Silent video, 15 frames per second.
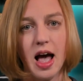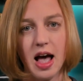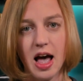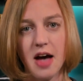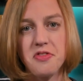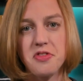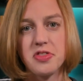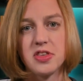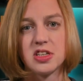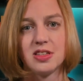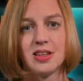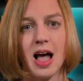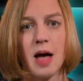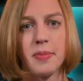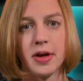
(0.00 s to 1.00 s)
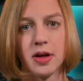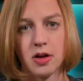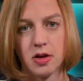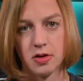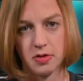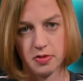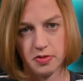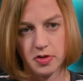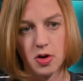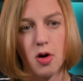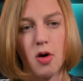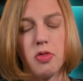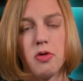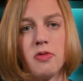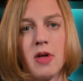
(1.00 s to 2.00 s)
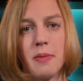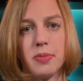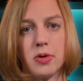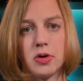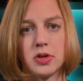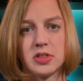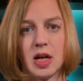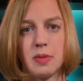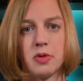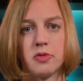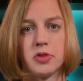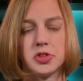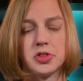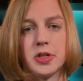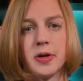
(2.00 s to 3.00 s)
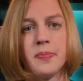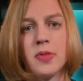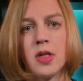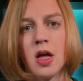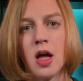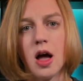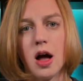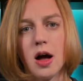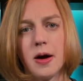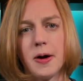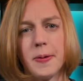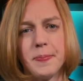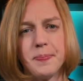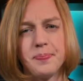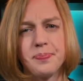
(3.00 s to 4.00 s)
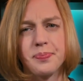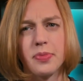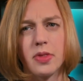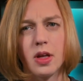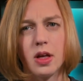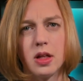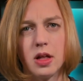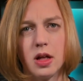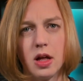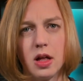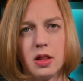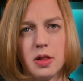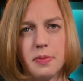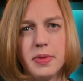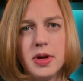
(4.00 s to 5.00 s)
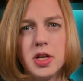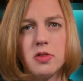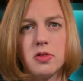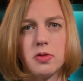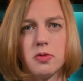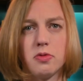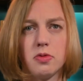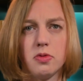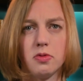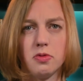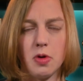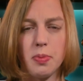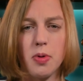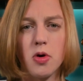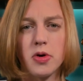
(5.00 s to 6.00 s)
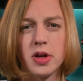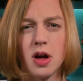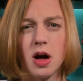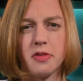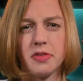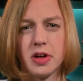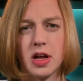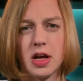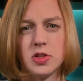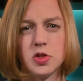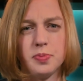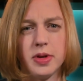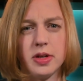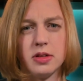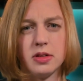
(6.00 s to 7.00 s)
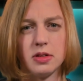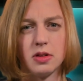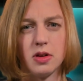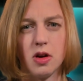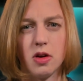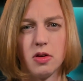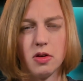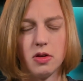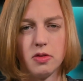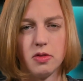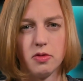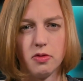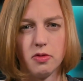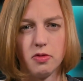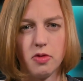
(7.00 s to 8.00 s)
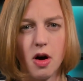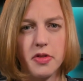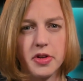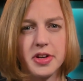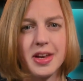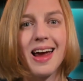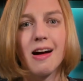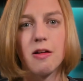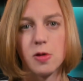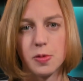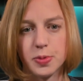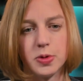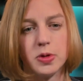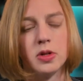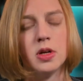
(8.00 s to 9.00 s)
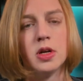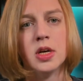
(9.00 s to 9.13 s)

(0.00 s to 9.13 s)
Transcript: After the stabbing of the author of that book, Salman Rushdie, um, the media reporting of it has been rather terrible.